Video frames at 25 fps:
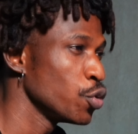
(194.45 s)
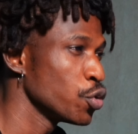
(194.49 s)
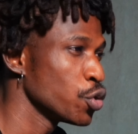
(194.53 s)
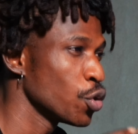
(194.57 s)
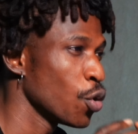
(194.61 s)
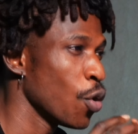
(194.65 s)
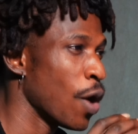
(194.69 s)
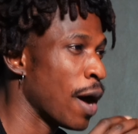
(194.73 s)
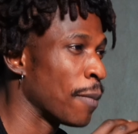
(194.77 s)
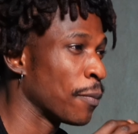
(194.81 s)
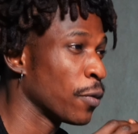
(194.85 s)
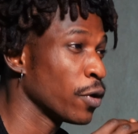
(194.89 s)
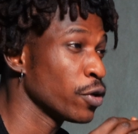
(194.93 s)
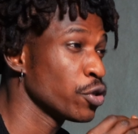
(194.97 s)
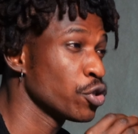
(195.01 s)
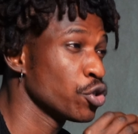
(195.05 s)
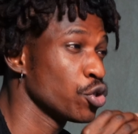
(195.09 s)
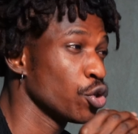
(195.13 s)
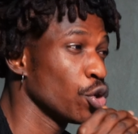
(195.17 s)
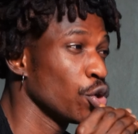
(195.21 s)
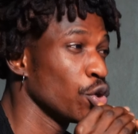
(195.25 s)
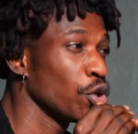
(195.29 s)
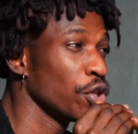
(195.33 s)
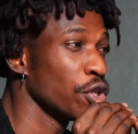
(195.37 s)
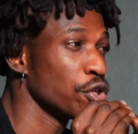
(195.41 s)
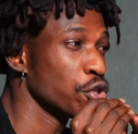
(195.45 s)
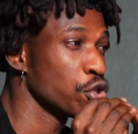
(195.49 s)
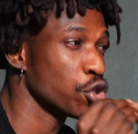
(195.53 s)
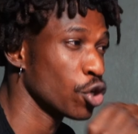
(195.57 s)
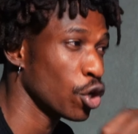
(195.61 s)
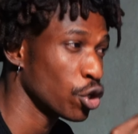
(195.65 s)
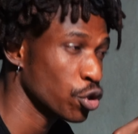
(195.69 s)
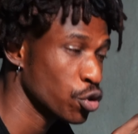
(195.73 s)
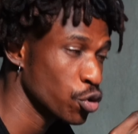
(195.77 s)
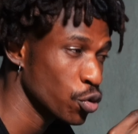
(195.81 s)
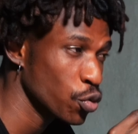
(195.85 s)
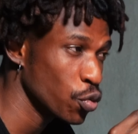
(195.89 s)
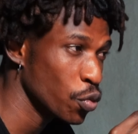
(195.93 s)
So I'm going to show you the
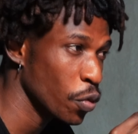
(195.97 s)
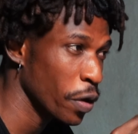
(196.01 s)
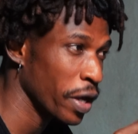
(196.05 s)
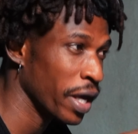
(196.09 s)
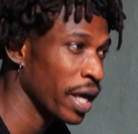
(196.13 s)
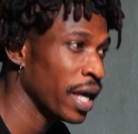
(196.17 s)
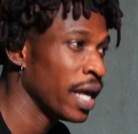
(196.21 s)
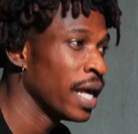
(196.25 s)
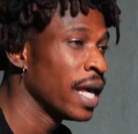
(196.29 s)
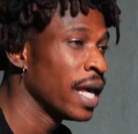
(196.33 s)
subtle way,